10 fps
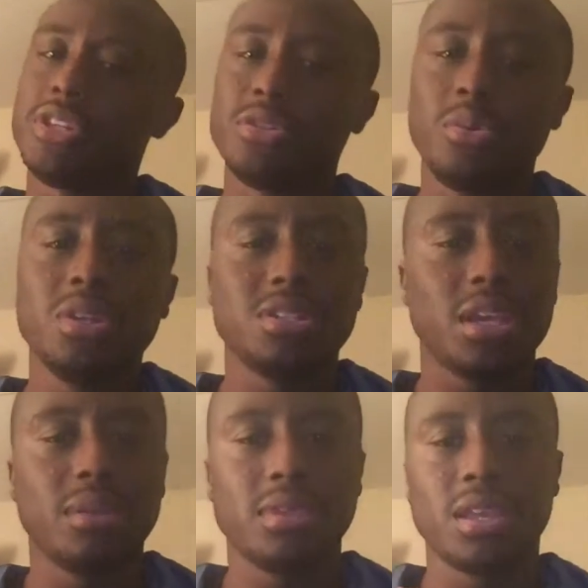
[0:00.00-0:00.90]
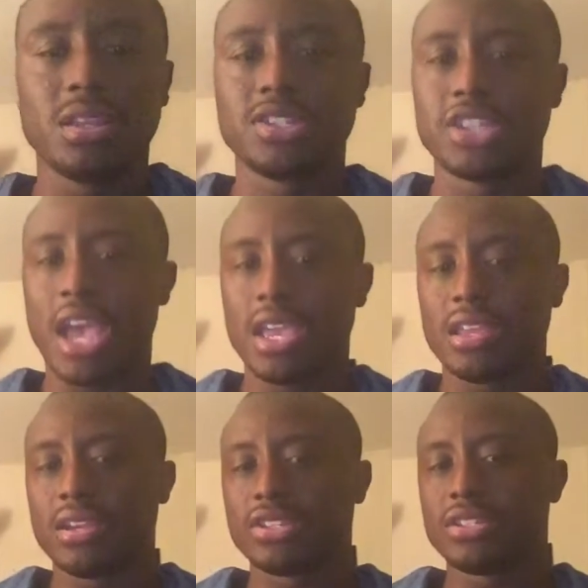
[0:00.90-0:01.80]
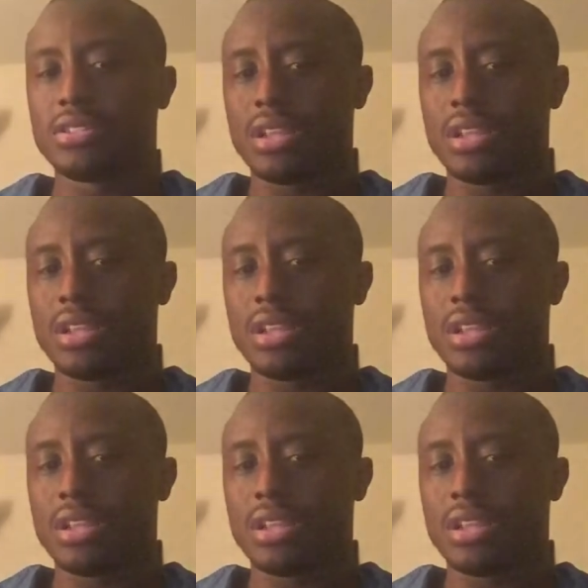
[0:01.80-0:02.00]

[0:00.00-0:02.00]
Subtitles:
She's doing the same thing to Jackie that she's